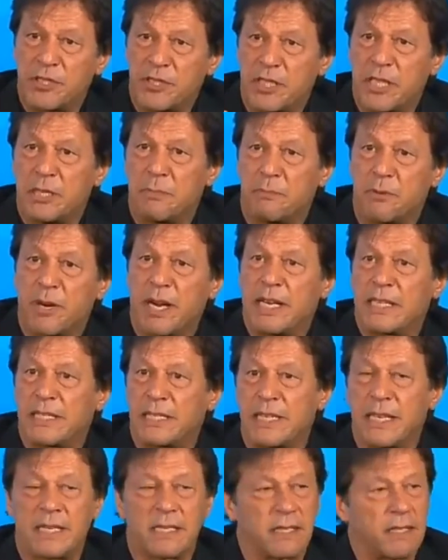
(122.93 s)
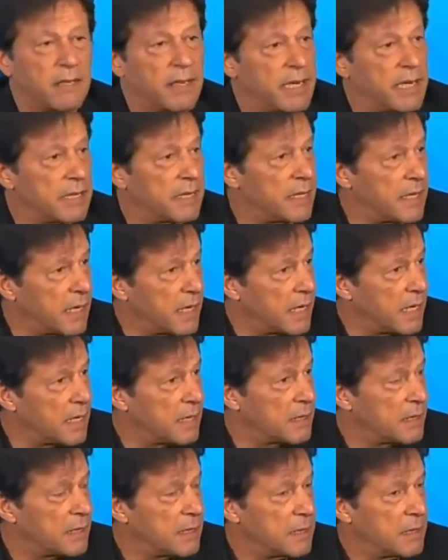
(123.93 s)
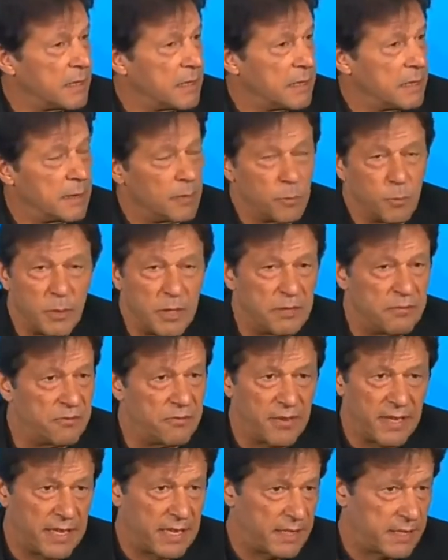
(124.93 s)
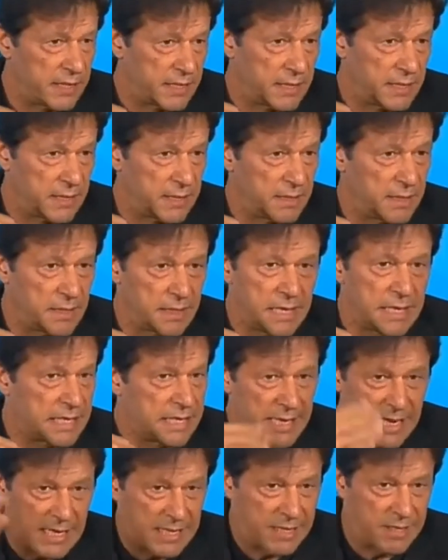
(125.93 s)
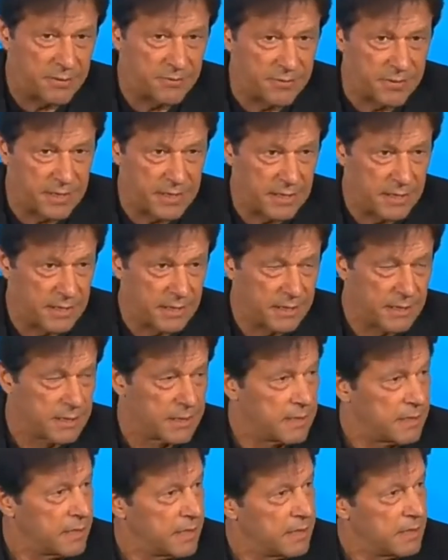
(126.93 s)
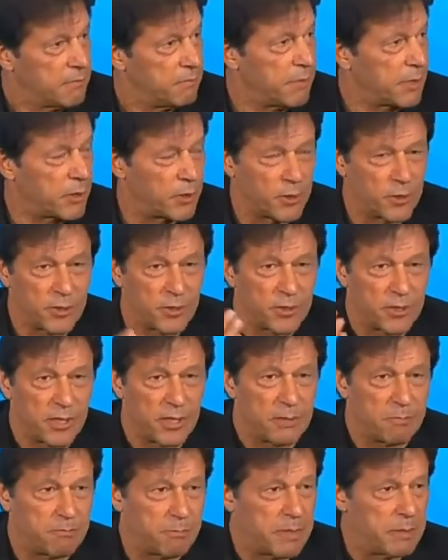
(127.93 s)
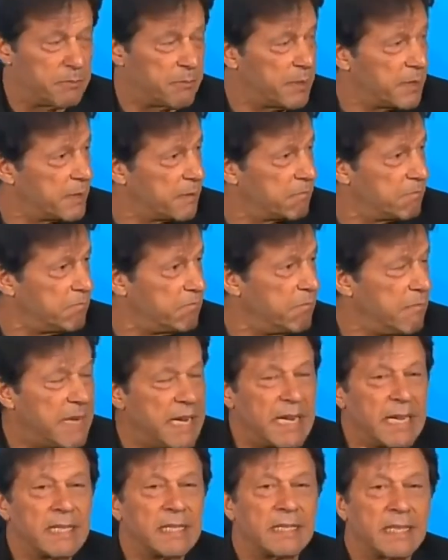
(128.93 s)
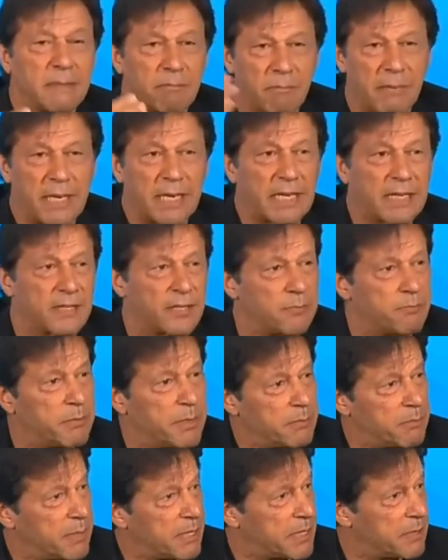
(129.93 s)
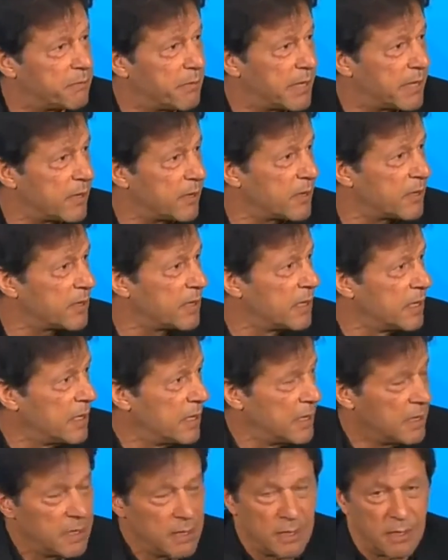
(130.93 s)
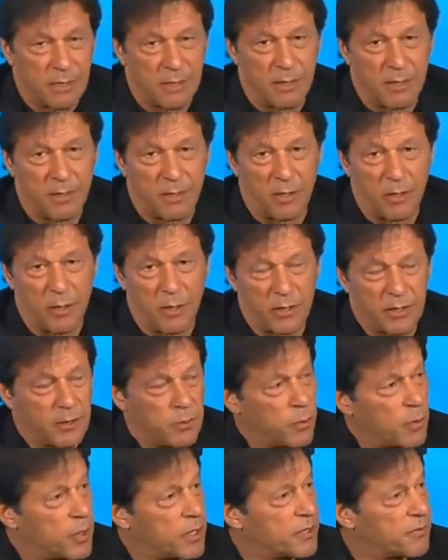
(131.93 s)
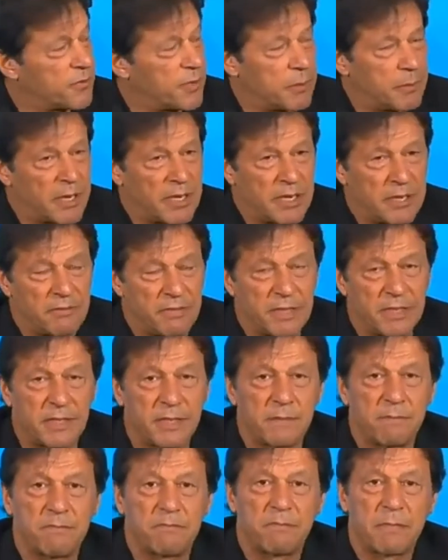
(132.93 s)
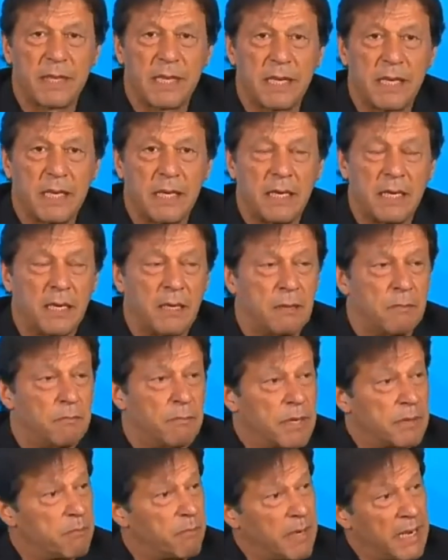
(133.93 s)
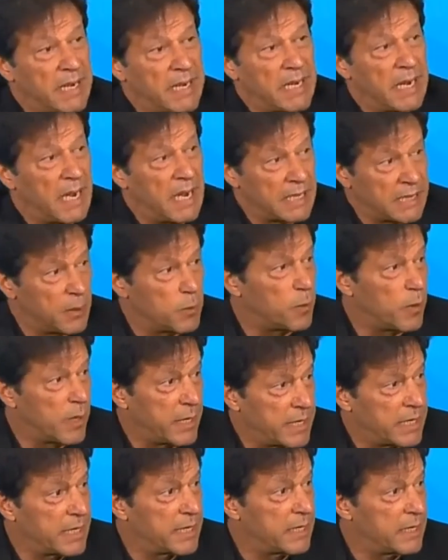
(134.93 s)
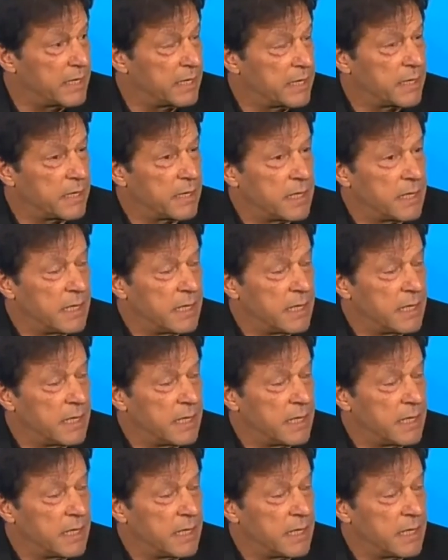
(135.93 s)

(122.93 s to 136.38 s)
keep rising at the rate they are, we face catastrophe, because millions and millions of people depend on the water from our rivers. But my other worry is,